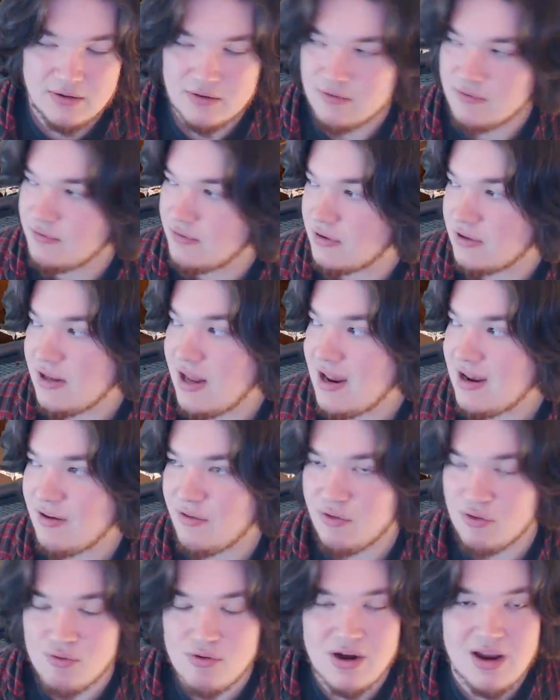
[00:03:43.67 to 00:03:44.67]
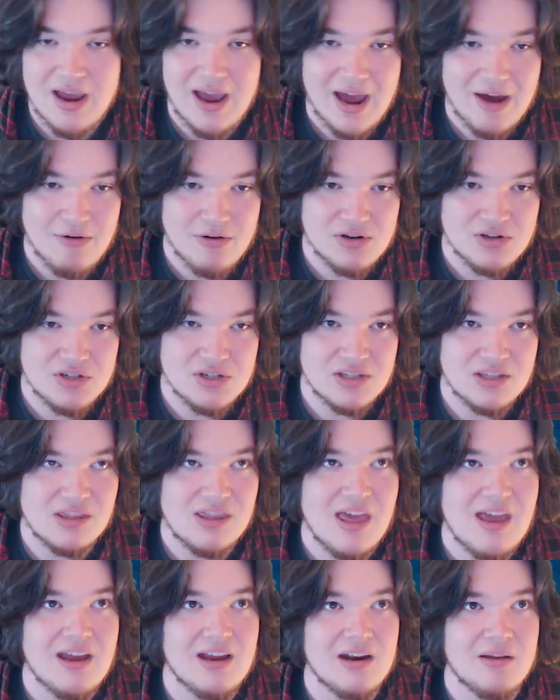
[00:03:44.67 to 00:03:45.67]
for like 3 hours just
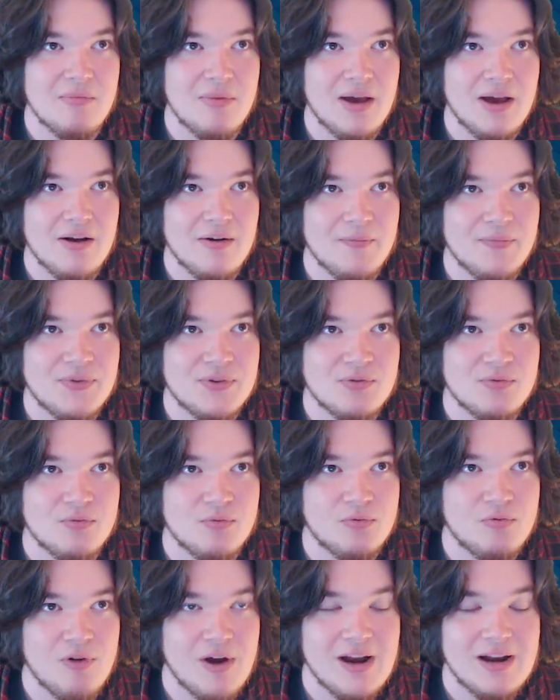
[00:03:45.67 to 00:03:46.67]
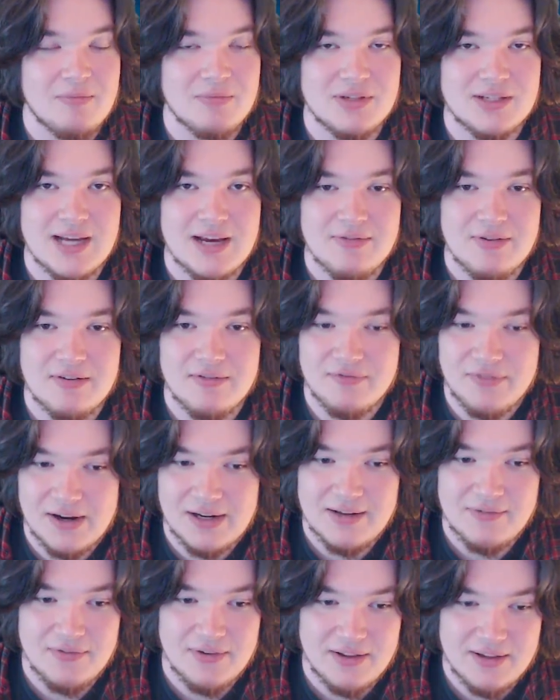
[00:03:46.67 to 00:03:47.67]
thinking about random stuff, and I
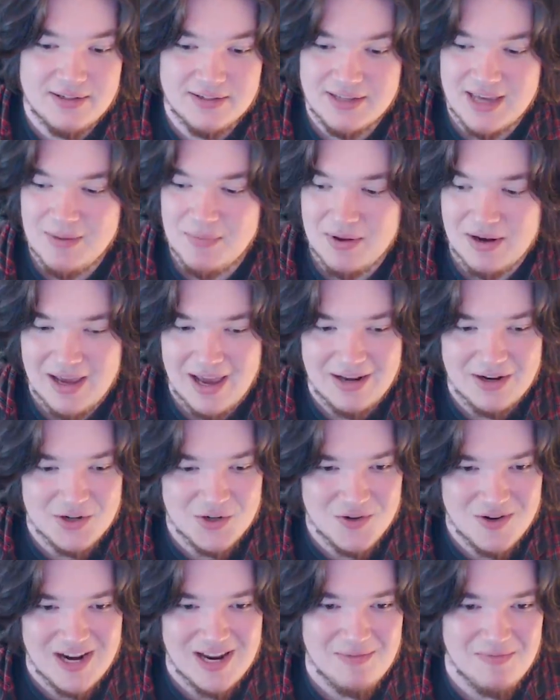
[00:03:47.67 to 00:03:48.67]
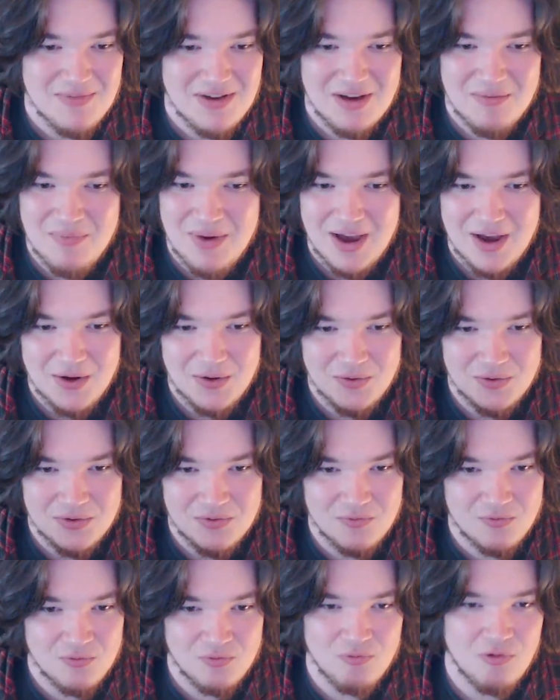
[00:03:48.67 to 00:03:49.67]
finally fell asleep and had a dream about
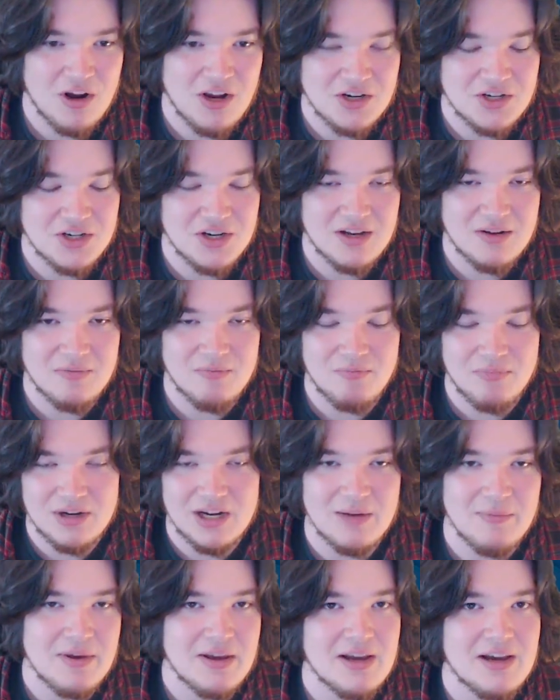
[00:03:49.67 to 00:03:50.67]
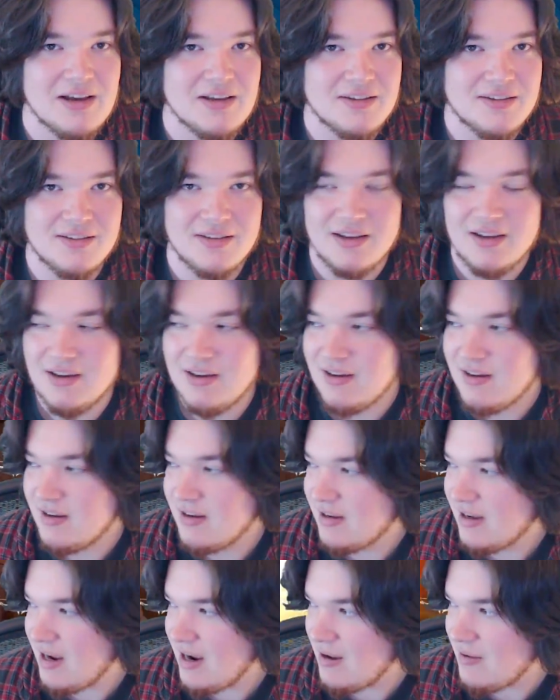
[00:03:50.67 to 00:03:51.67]
Russia bombing us,
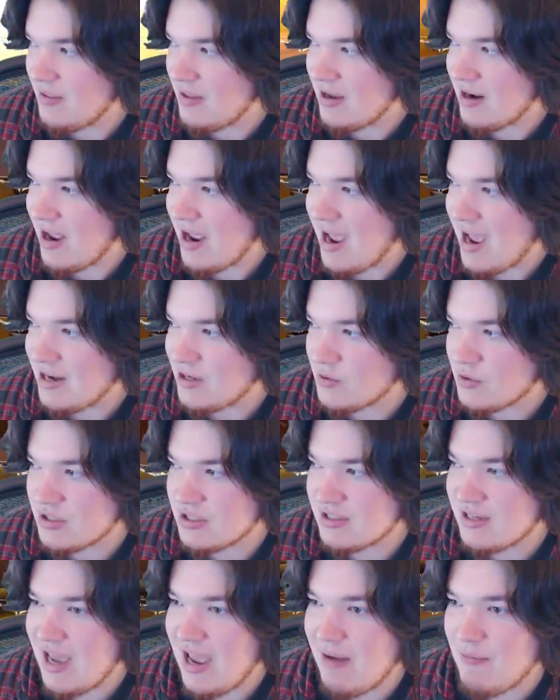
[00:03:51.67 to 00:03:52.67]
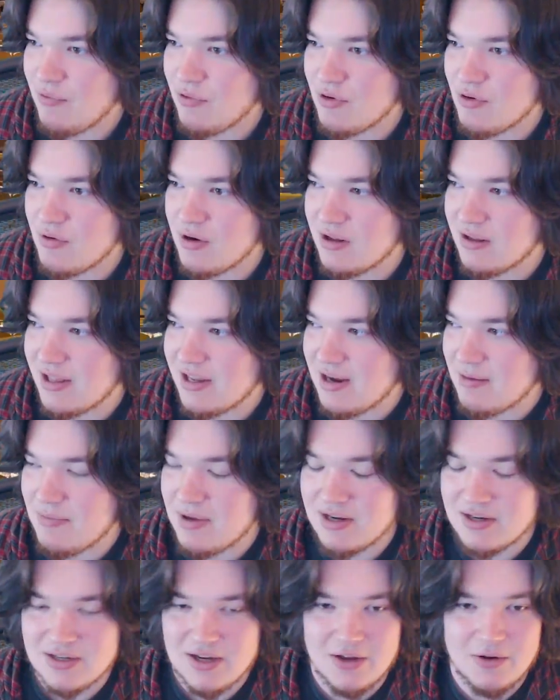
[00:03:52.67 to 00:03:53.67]
and then I had to escape through a
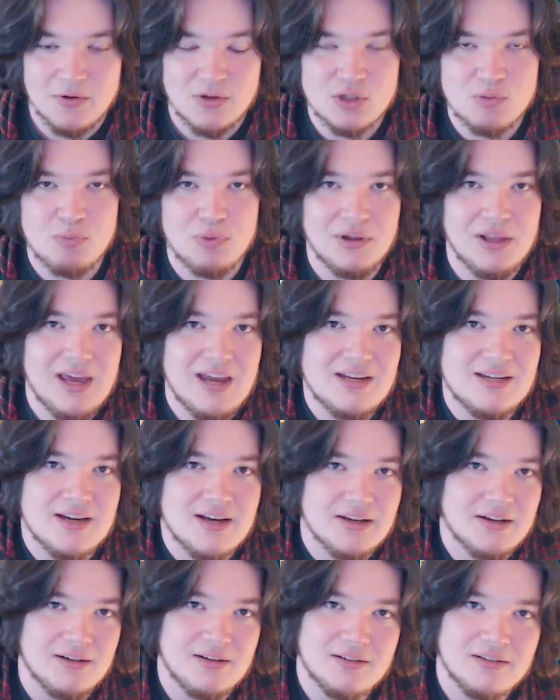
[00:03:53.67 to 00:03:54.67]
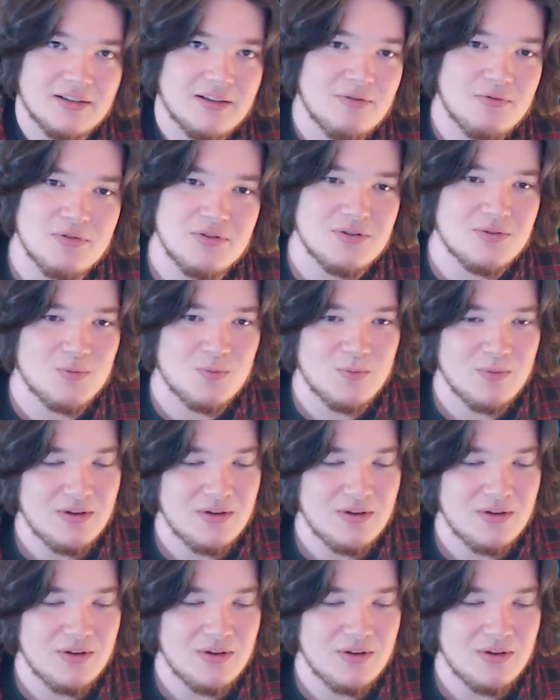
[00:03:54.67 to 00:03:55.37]
McDonald's play tunnel. It was...